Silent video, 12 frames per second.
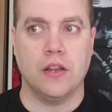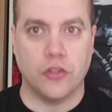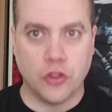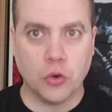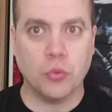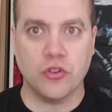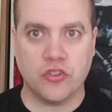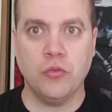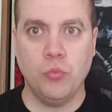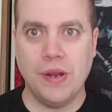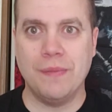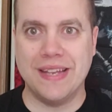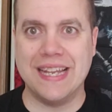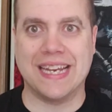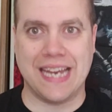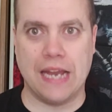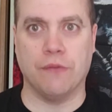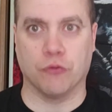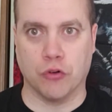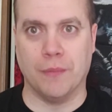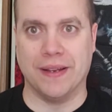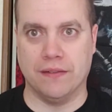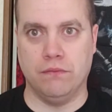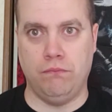There were some women that came
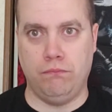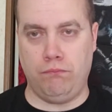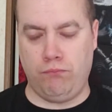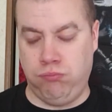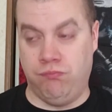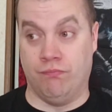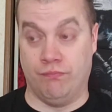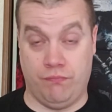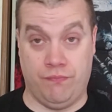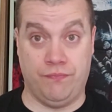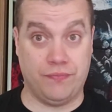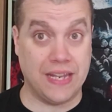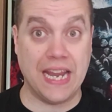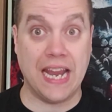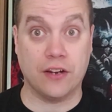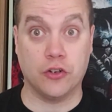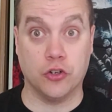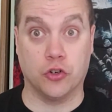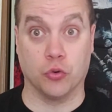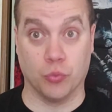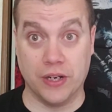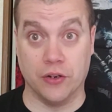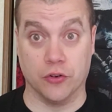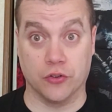from it that had good
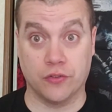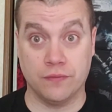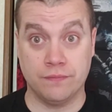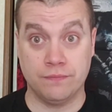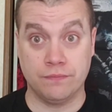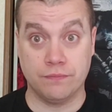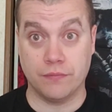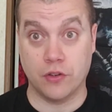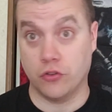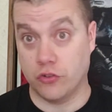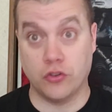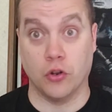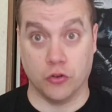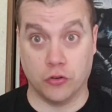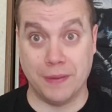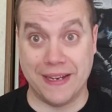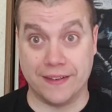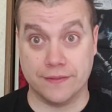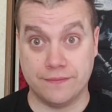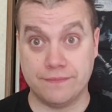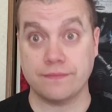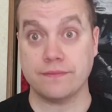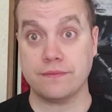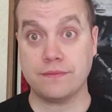careers, so to speak.
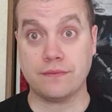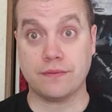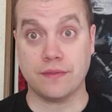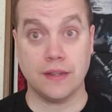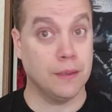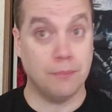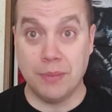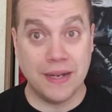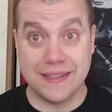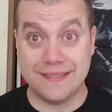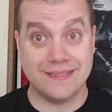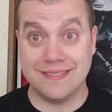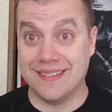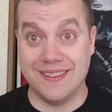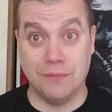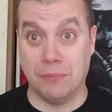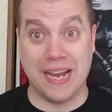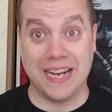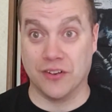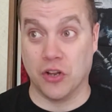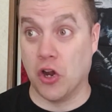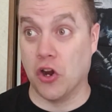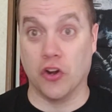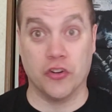But by and
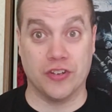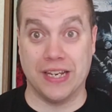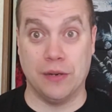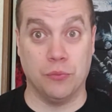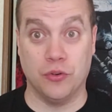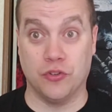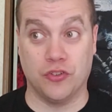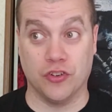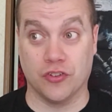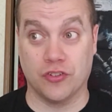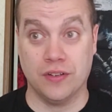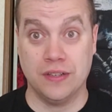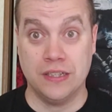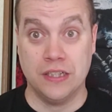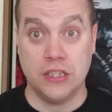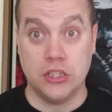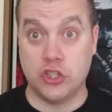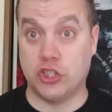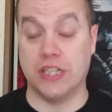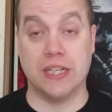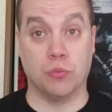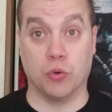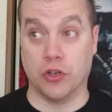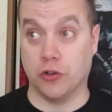large, it was just
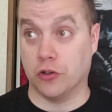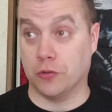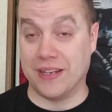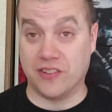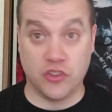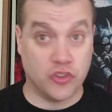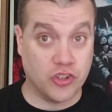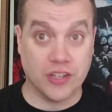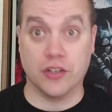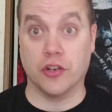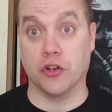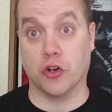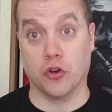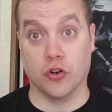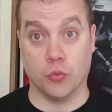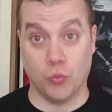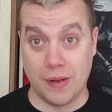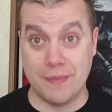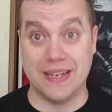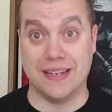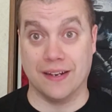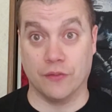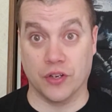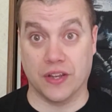shit where you're just basically shitting on the current women
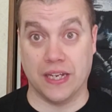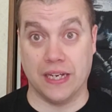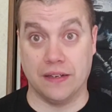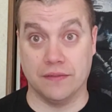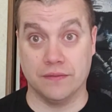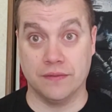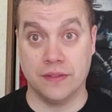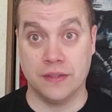and everything.